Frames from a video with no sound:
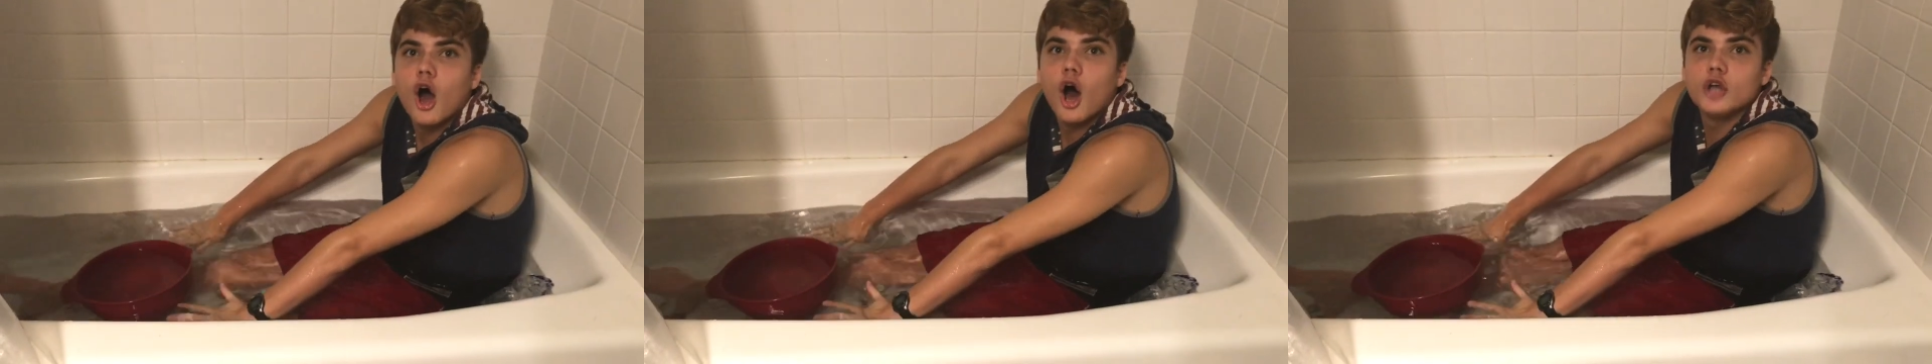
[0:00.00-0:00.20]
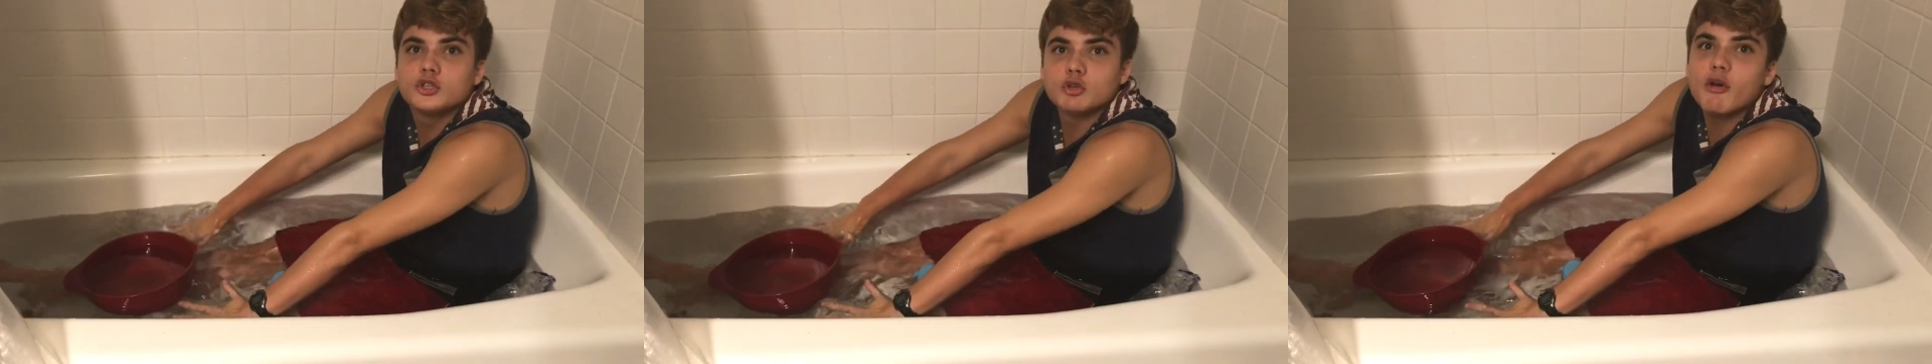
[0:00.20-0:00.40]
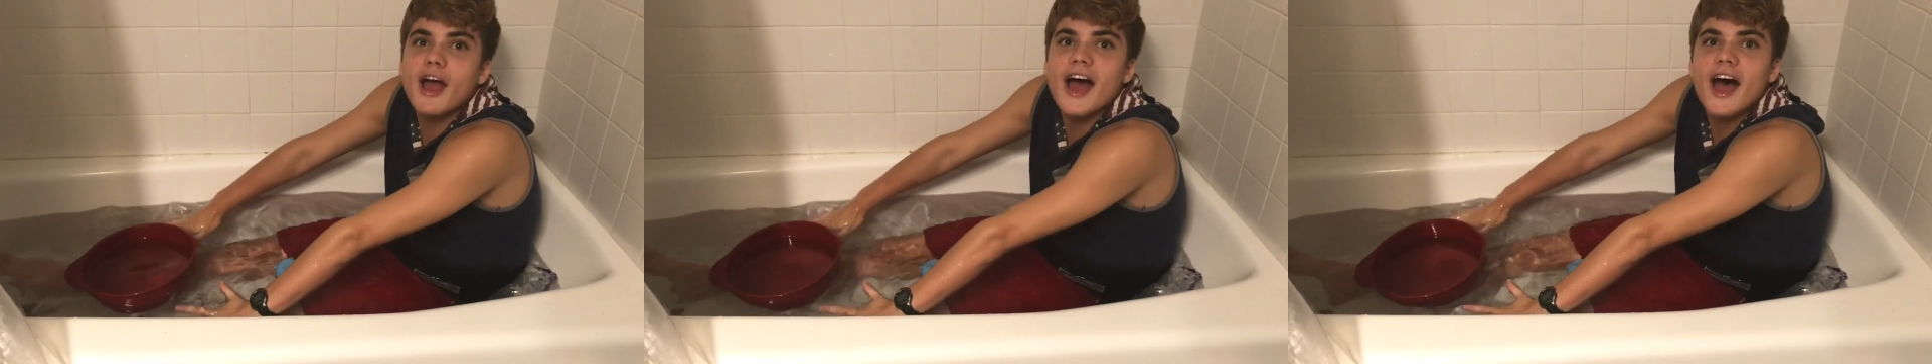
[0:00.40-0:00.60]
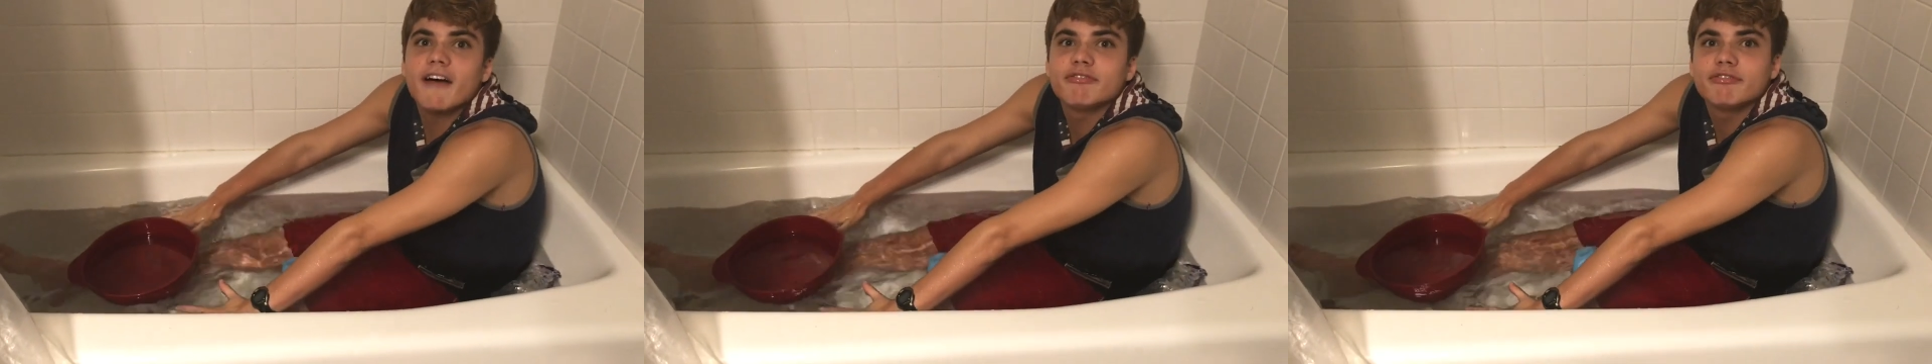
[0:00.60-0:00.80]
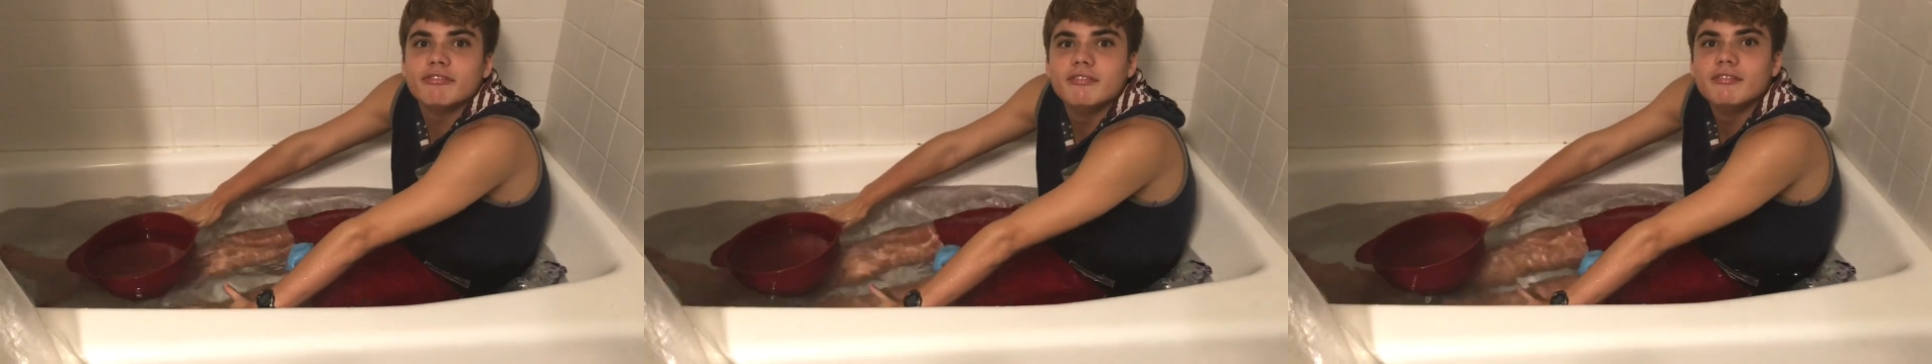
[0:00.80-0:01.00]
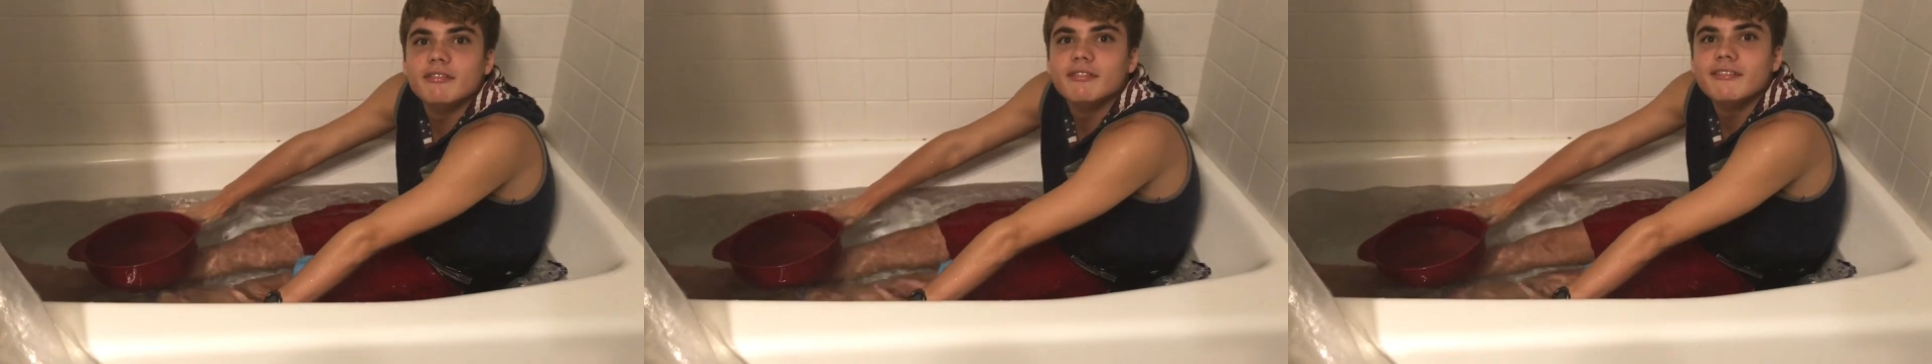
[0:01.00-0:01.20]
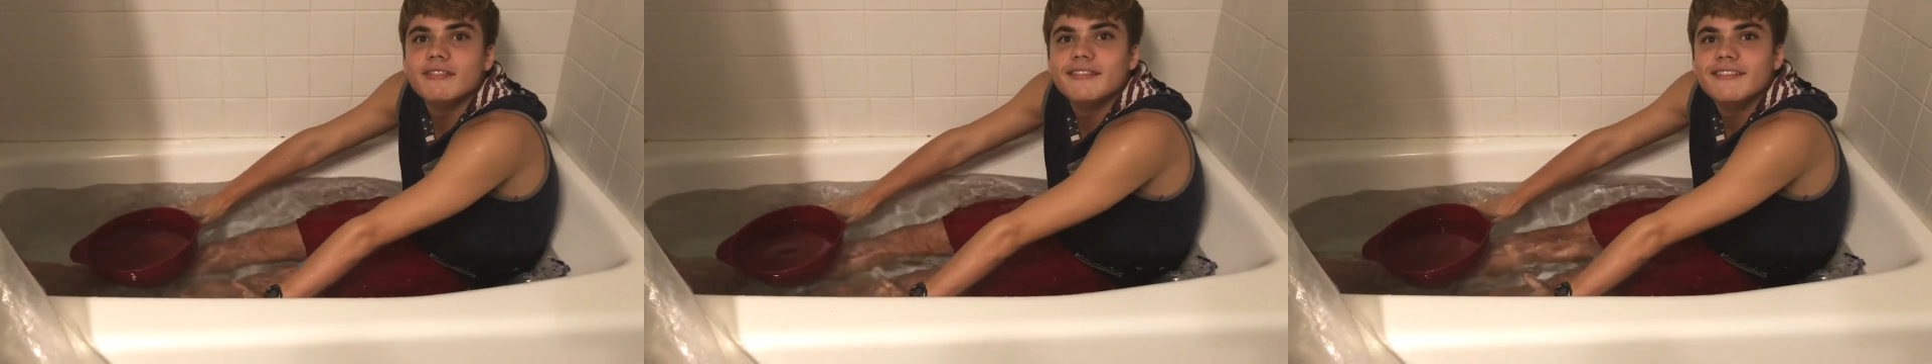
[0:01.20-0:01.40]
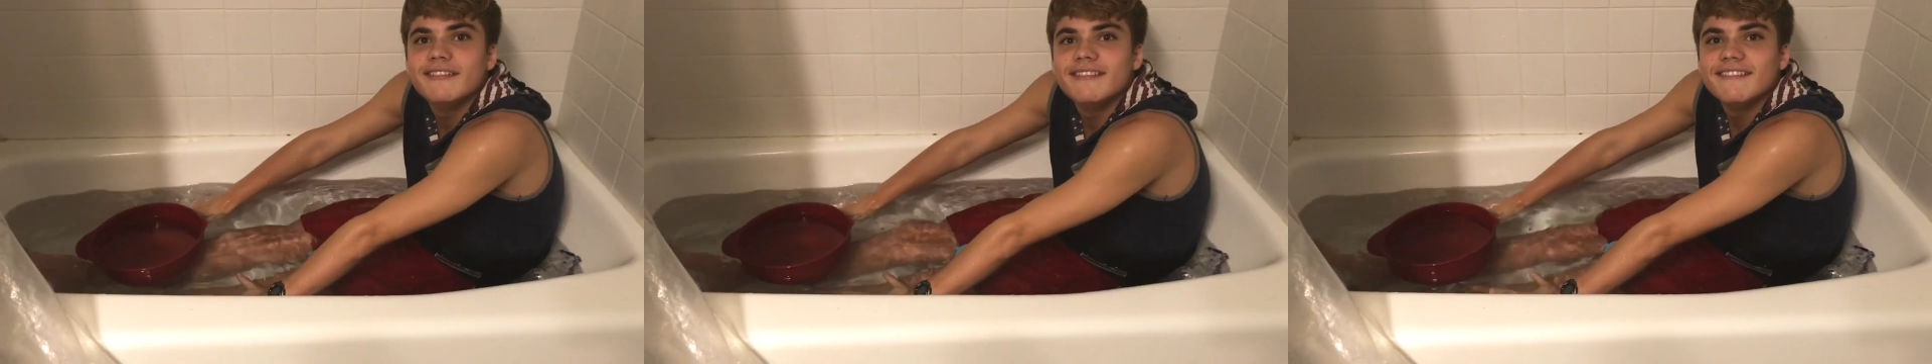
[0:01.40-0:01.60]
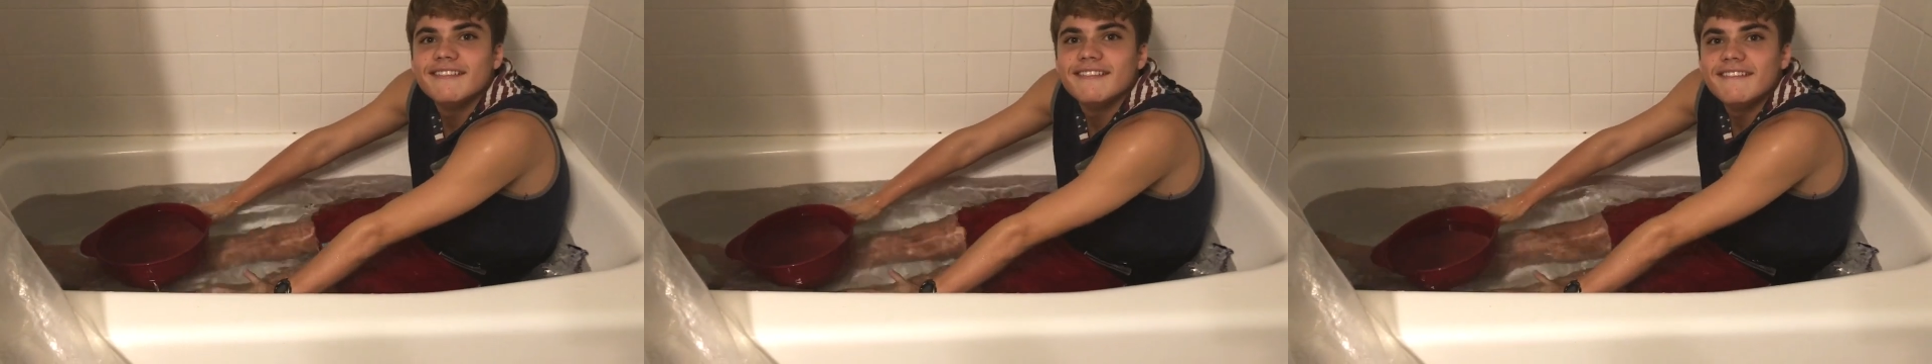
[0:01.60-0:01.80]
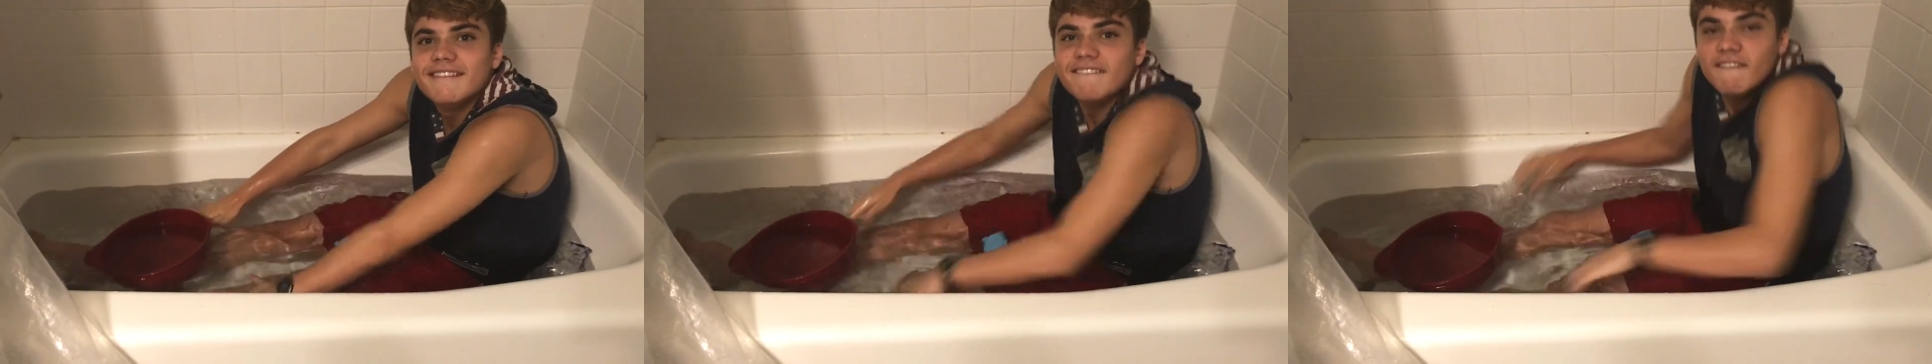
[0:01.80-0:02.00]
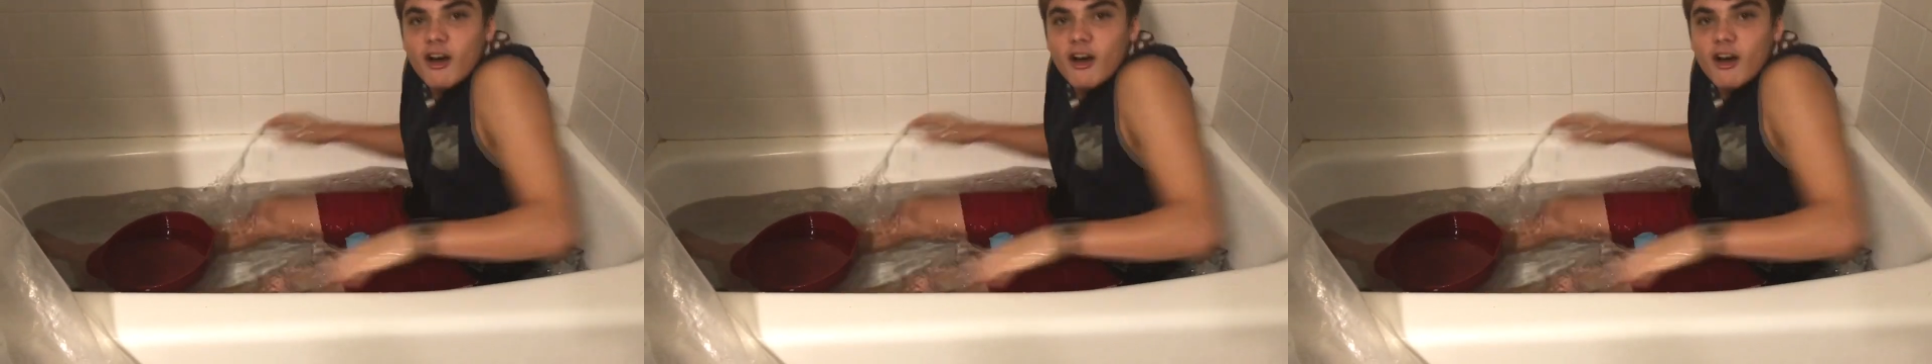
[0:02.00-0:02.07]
A giraffe! Okay, there you go.